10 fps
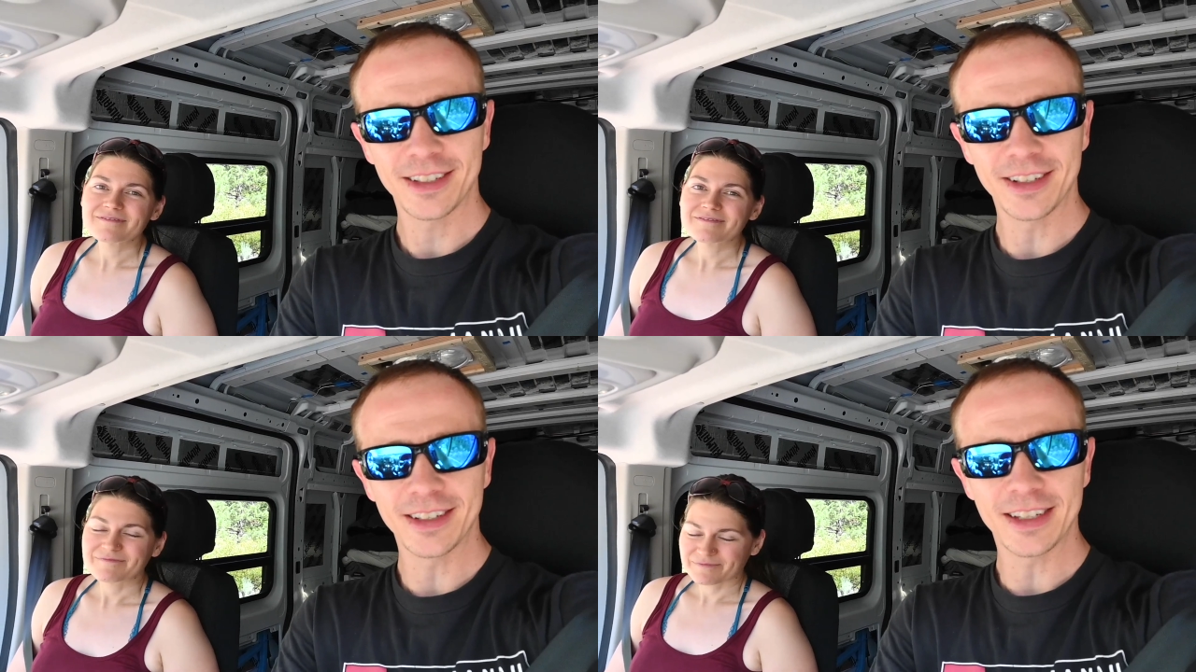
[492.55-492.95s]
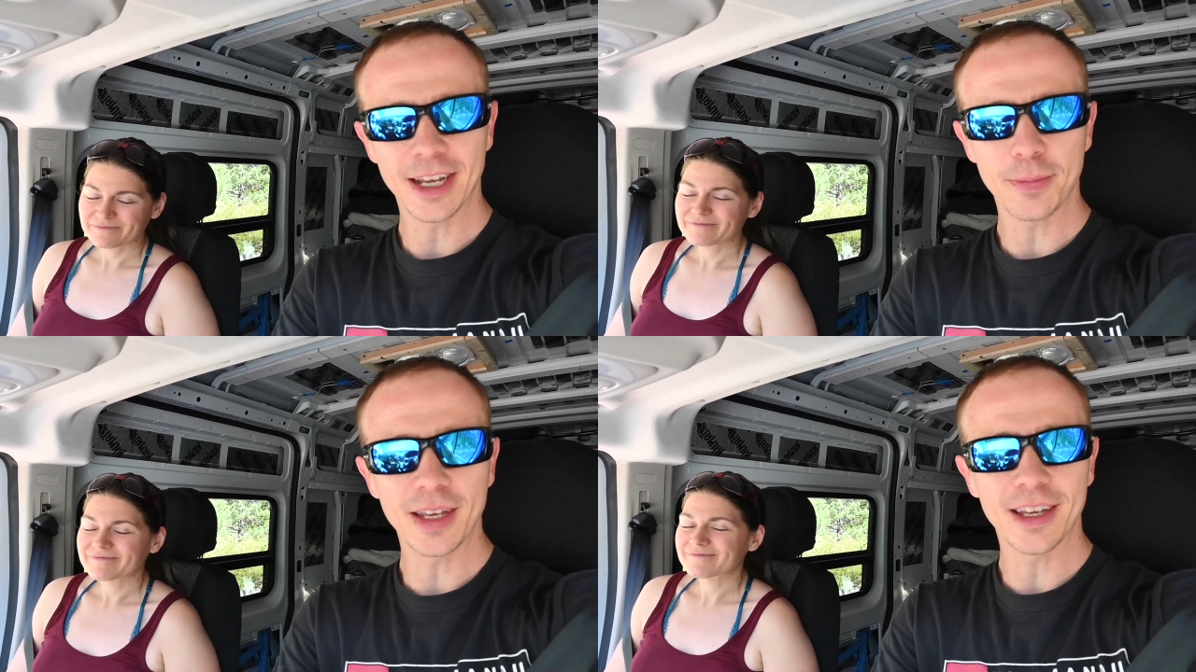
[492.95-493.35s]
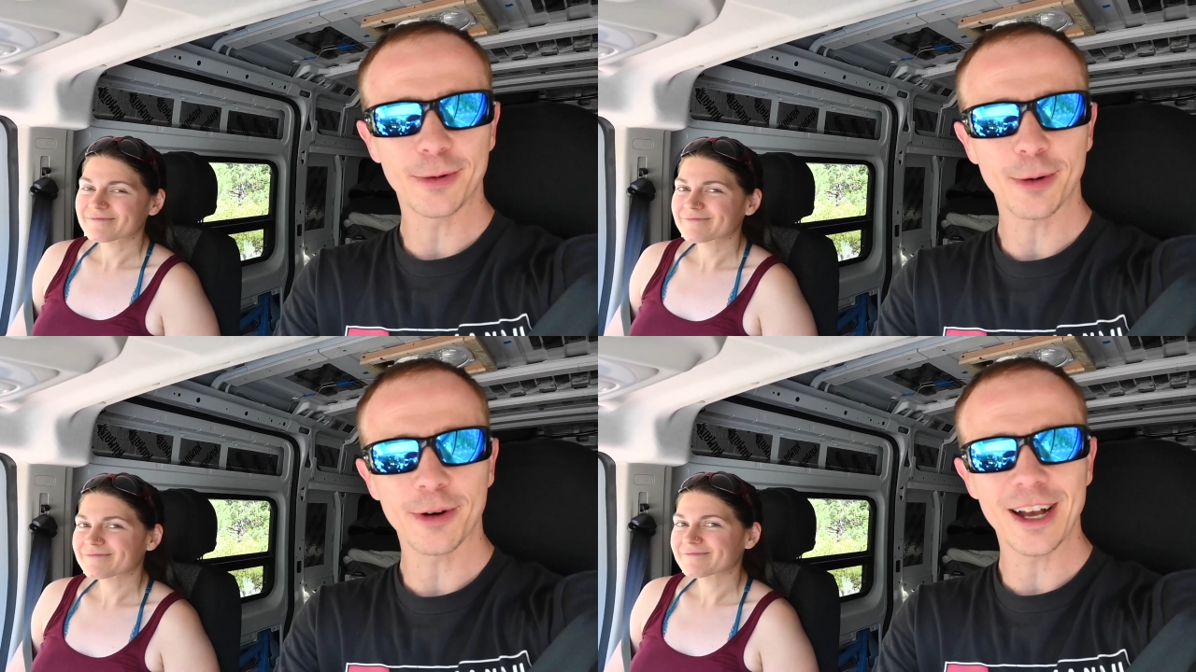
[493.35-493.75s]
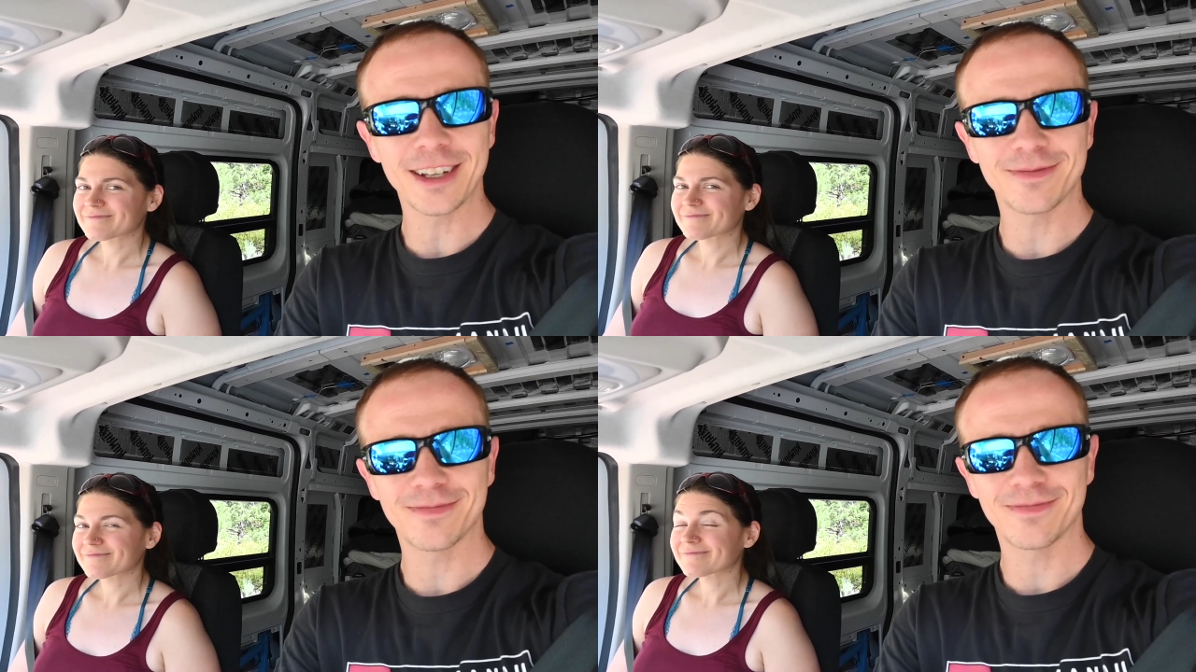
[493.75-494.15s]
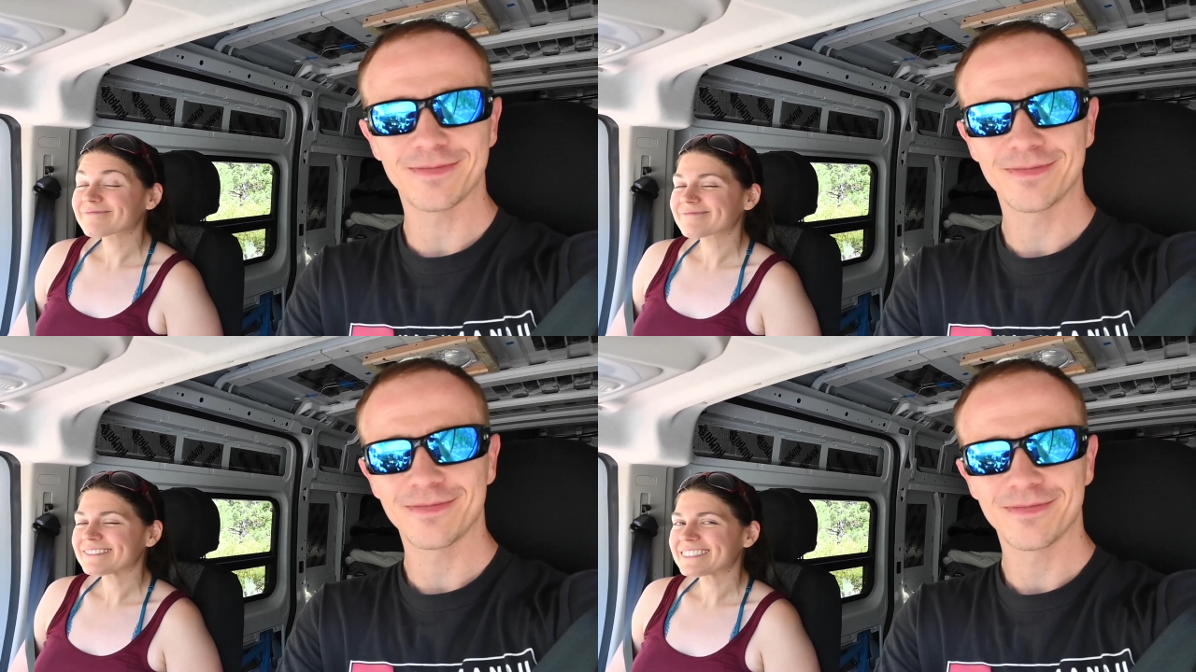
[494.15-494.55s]
Speaker 1: You can take a peek at where we're at.
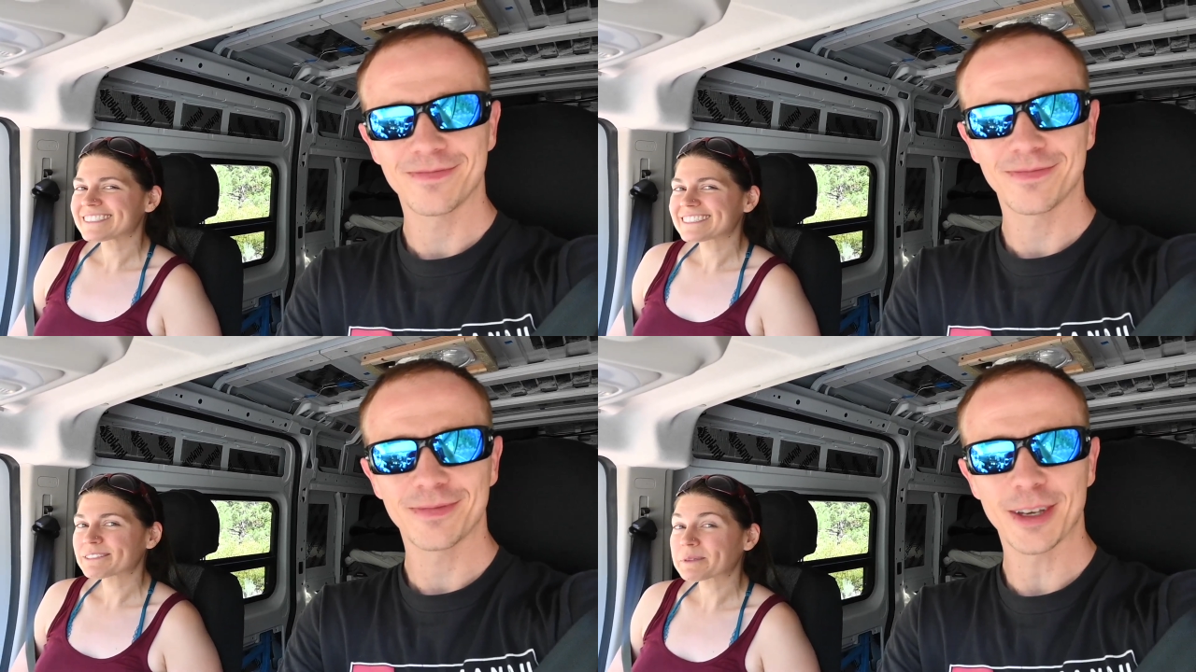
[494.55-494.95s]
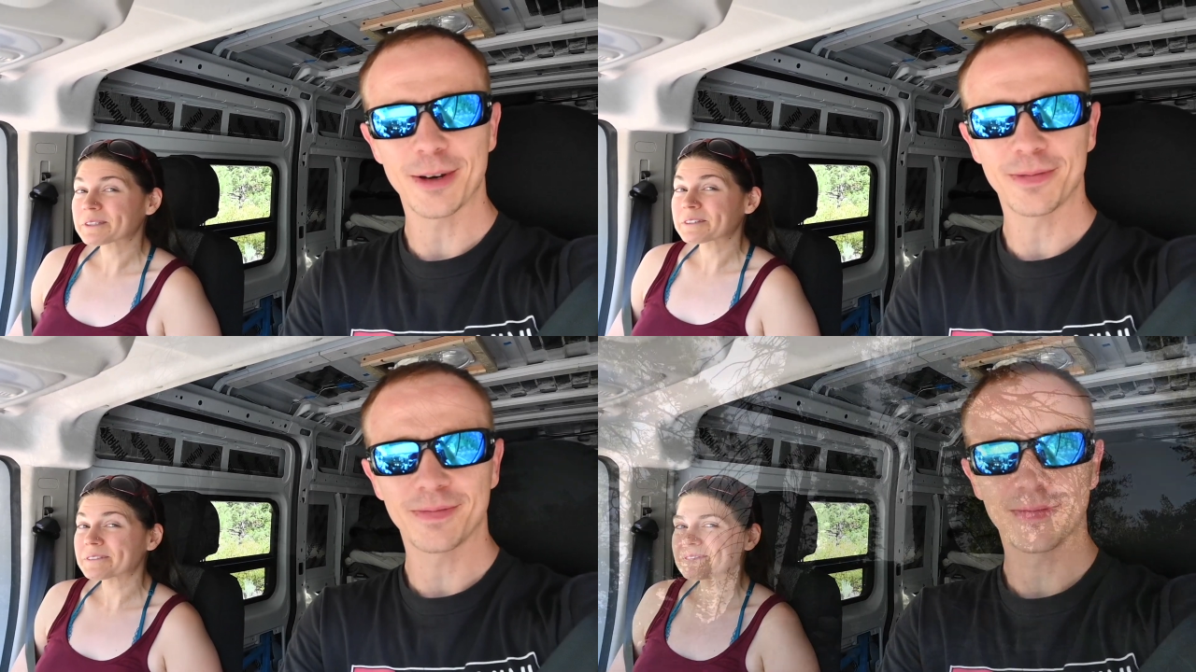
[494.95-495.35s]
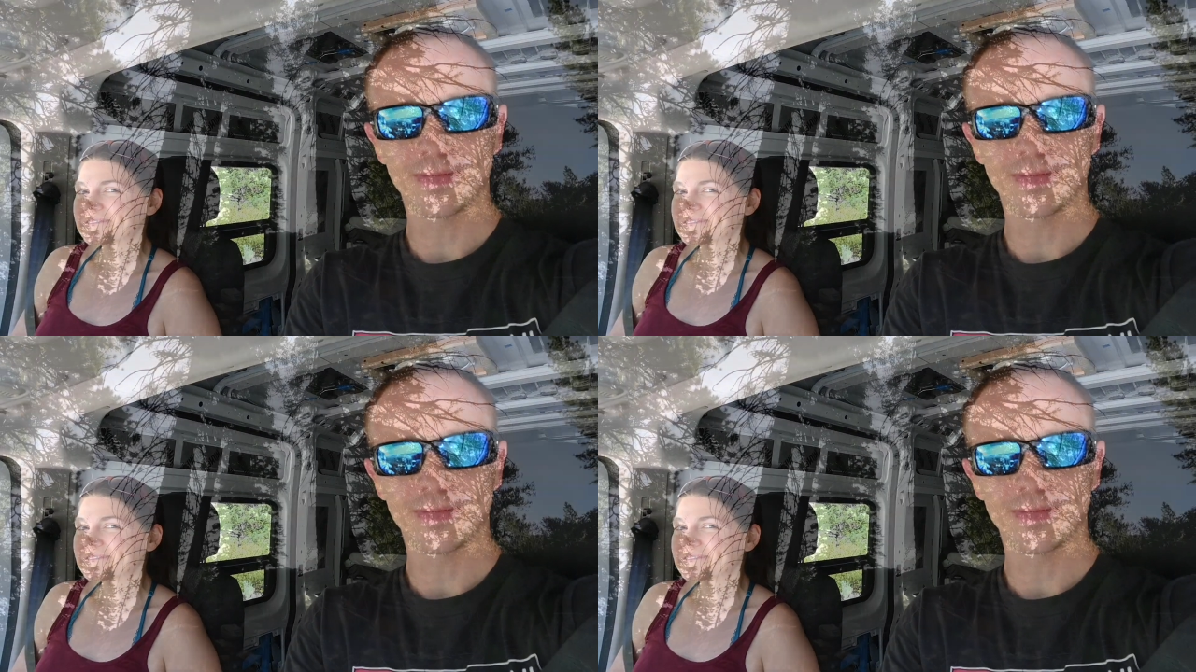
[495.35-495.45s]
It's pretty cool.